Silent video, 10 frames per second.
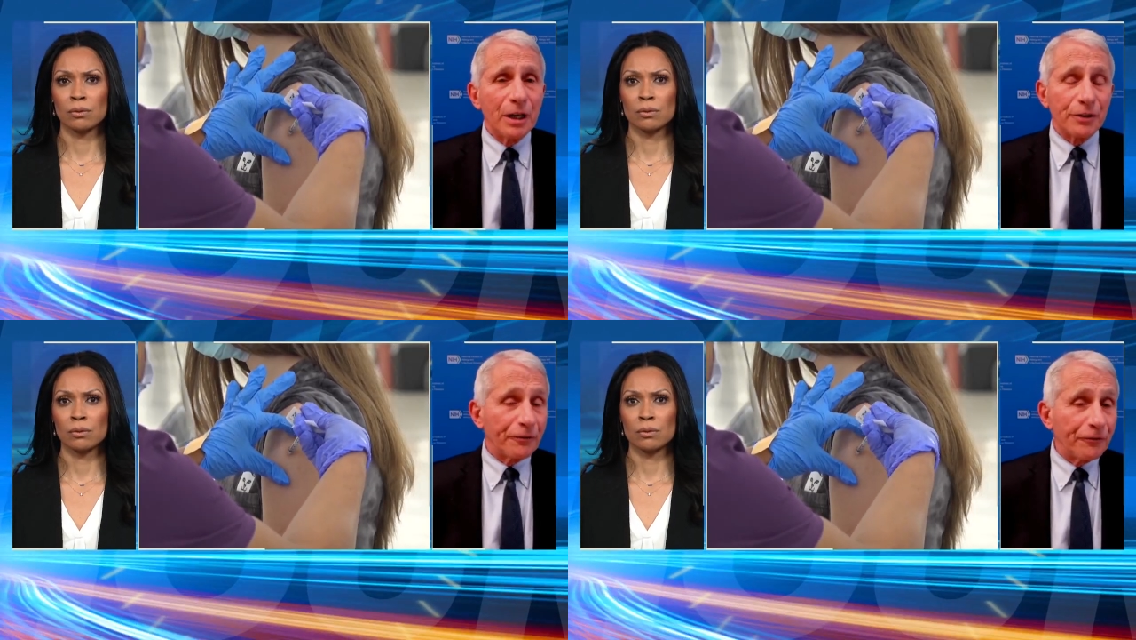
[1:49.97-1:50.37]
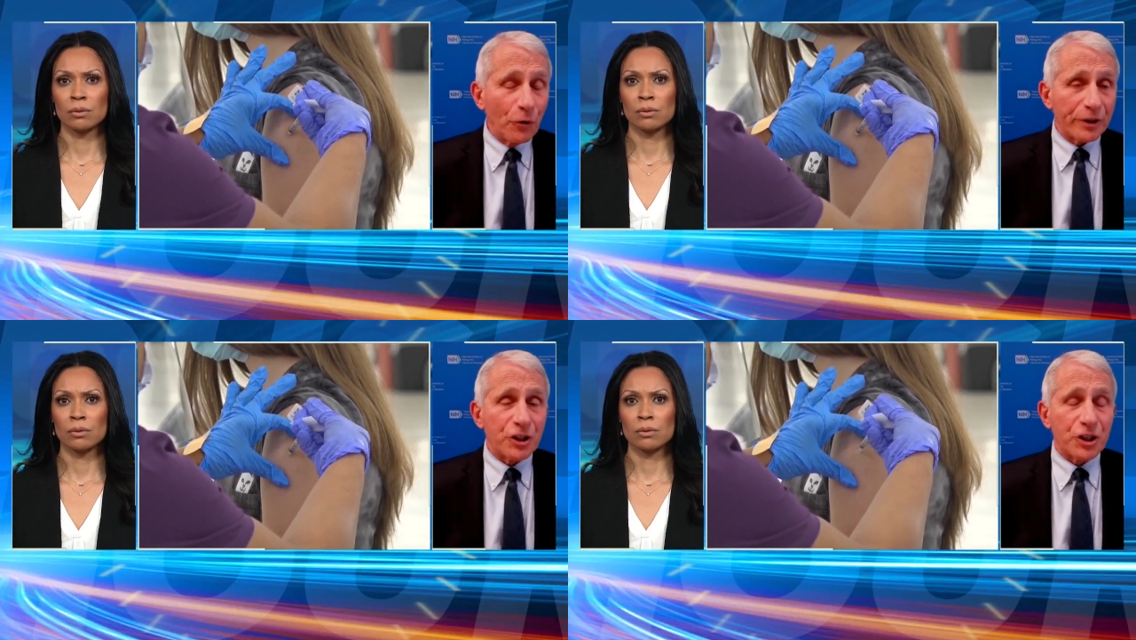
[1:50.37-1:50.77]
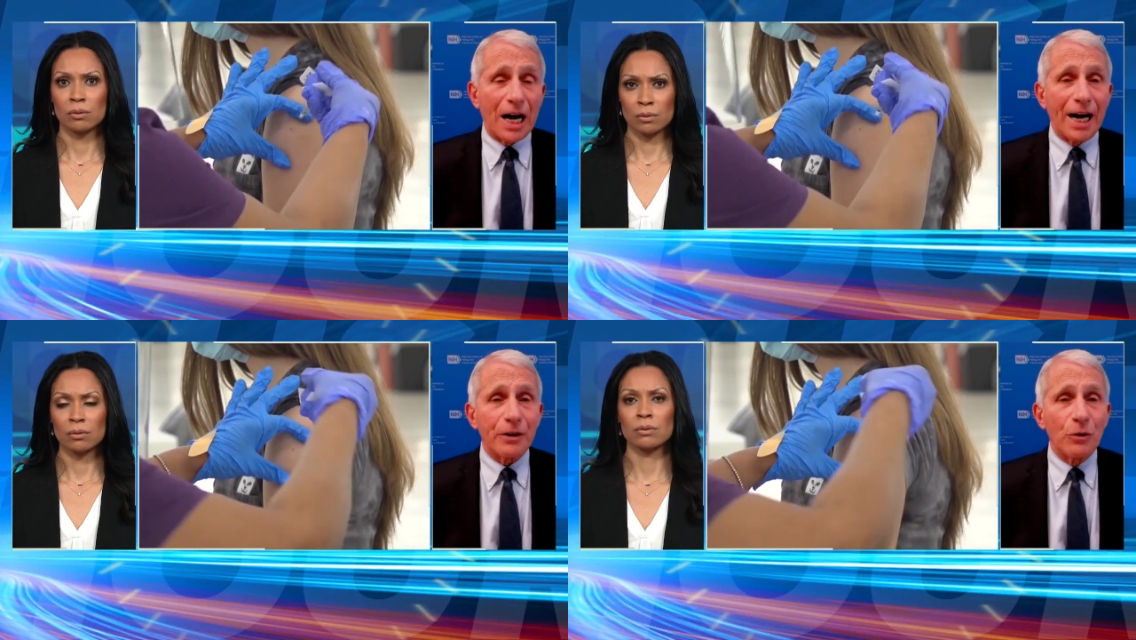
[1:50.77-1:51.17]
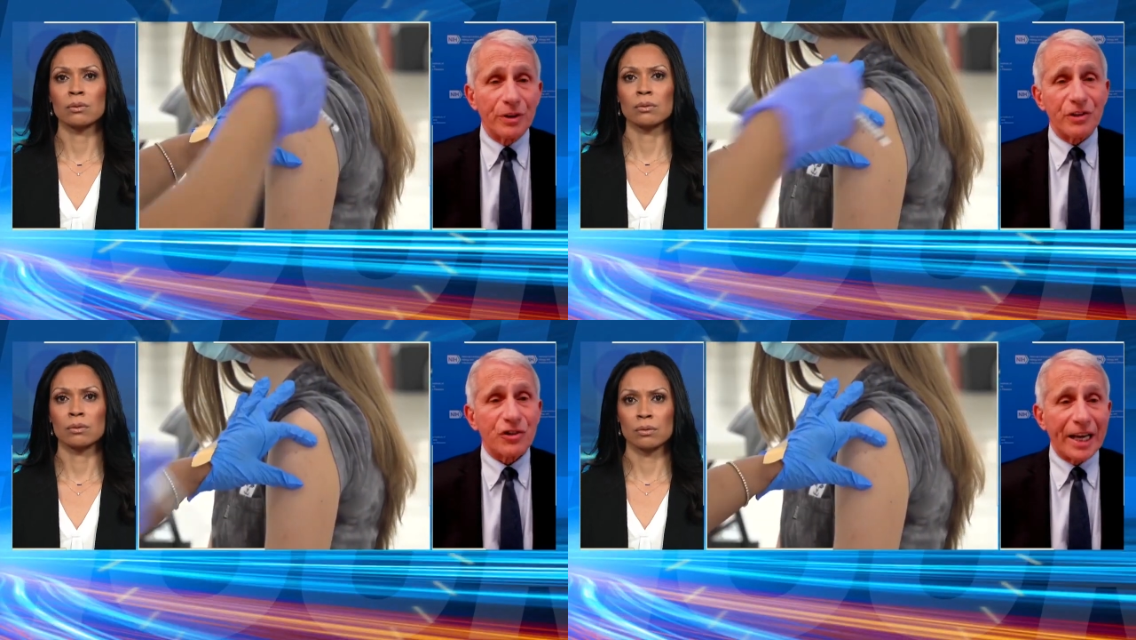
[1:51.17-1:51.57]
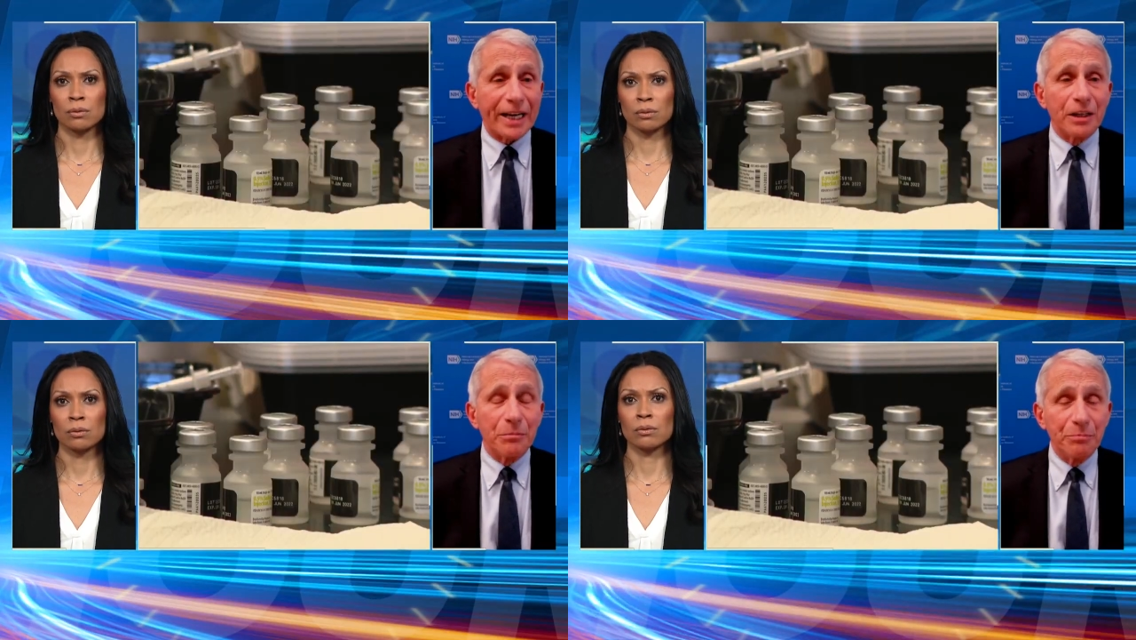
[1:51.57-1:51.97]
Speaker 1: the fourth shot, or the
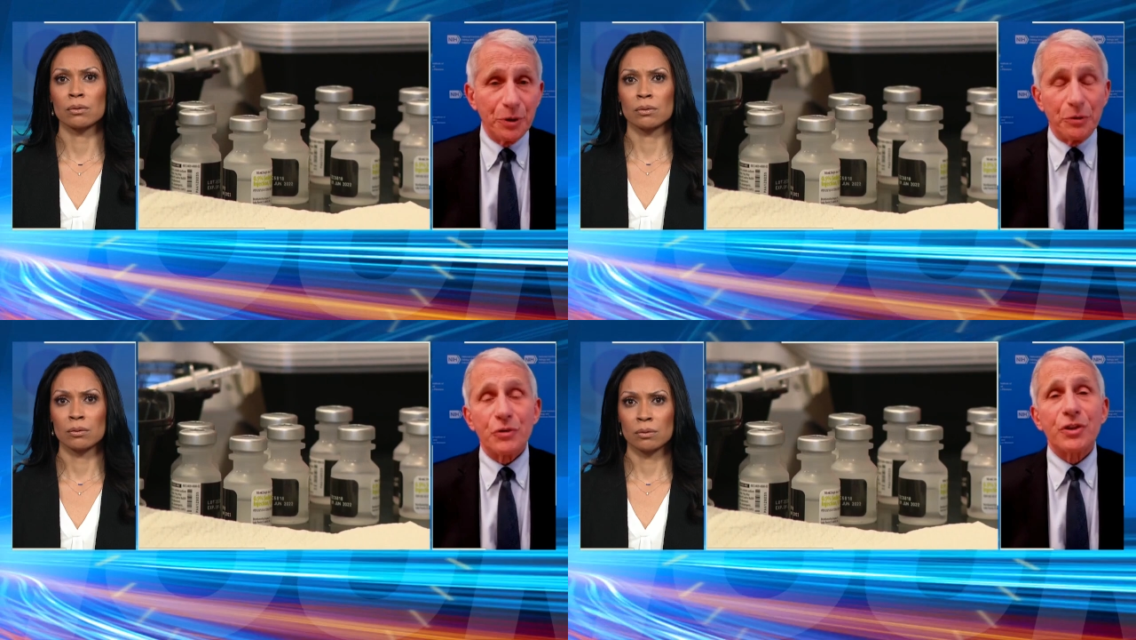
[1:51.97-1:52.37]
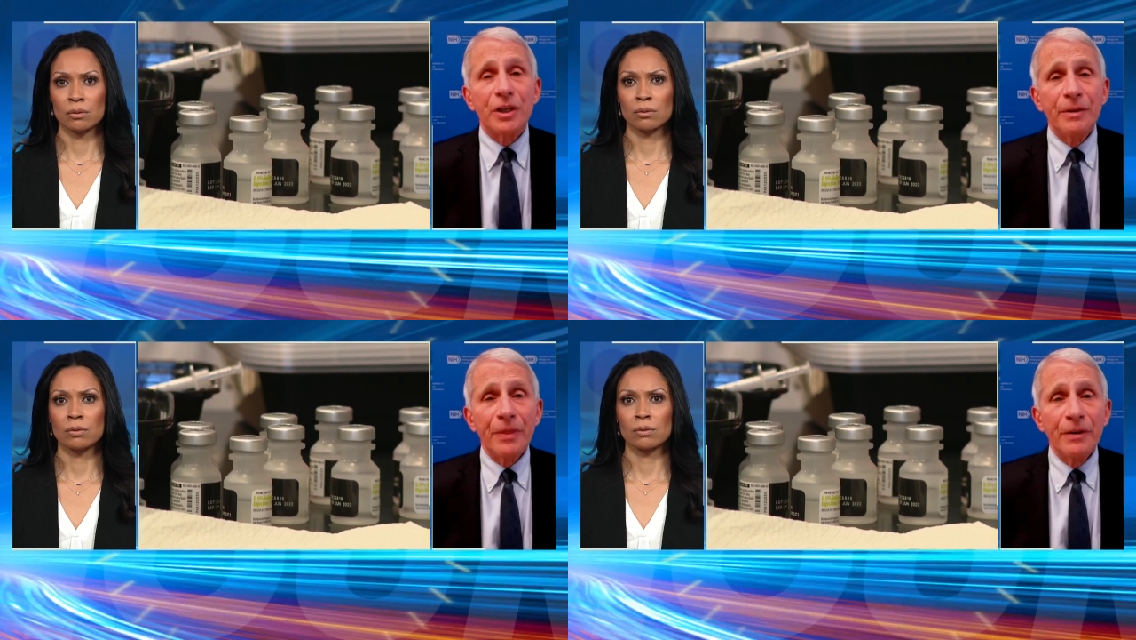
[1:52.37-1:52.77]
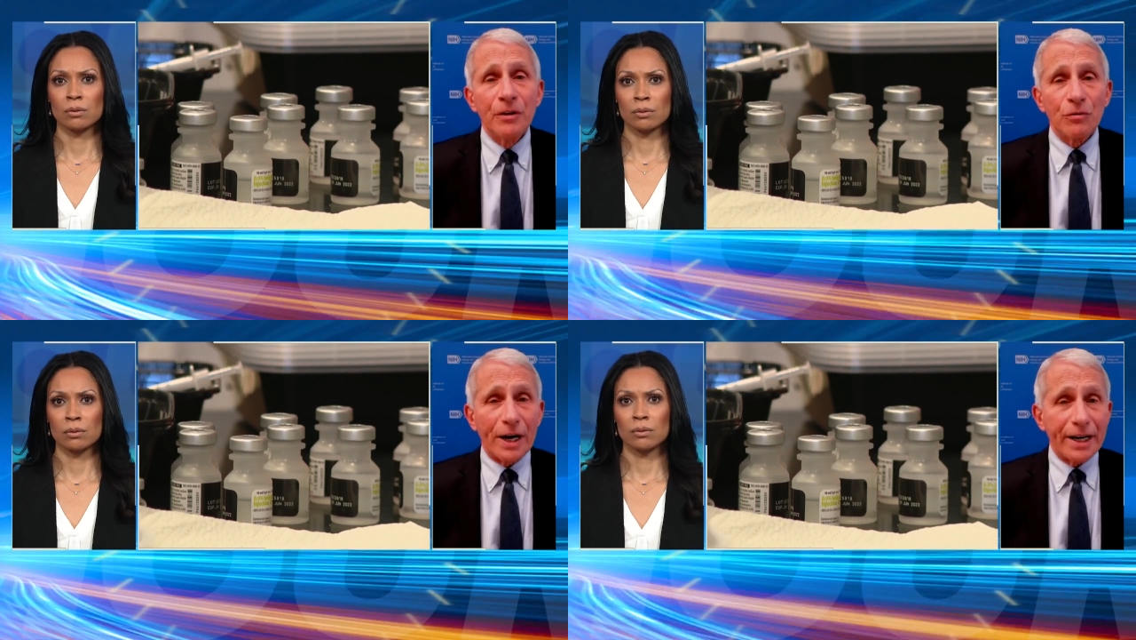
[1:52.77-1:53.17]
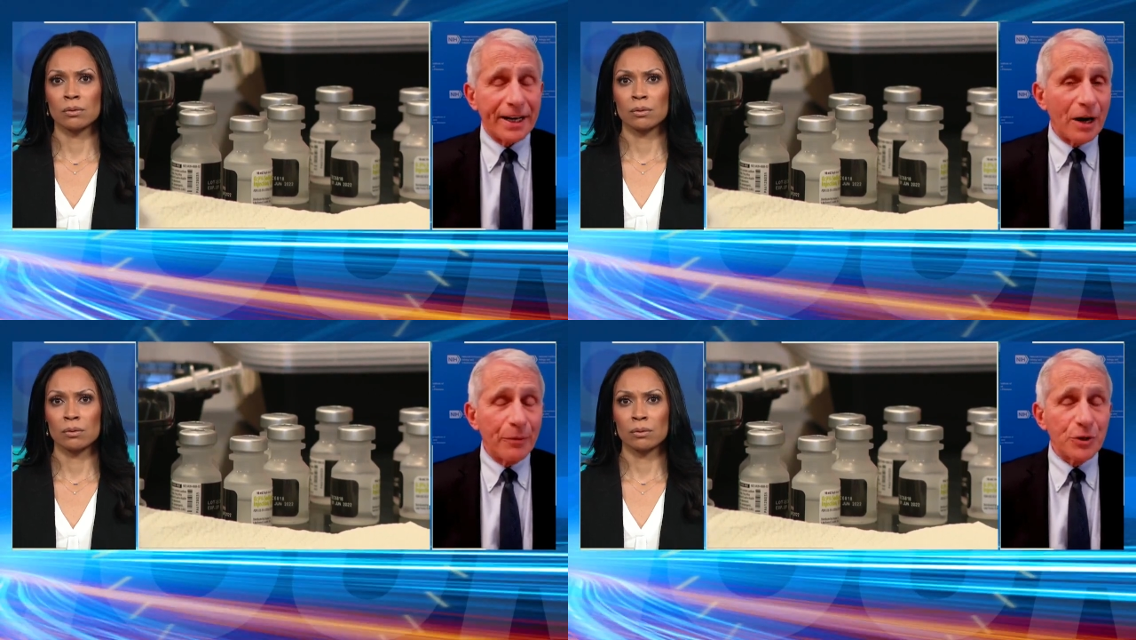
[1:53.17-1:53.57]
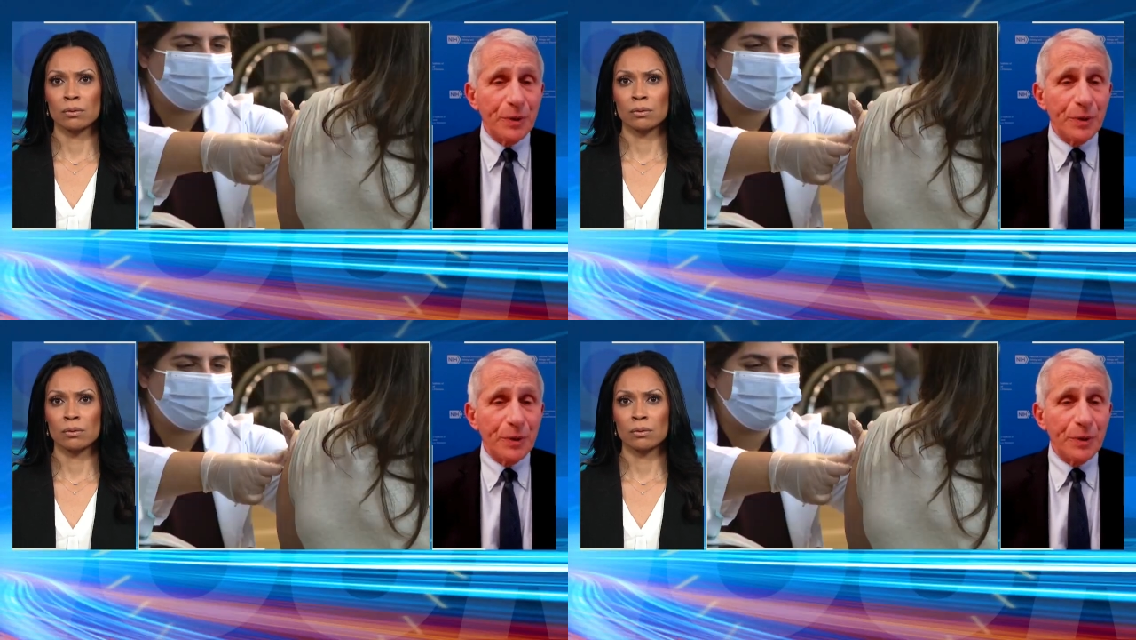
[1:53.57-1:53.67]
second boost? Right now, as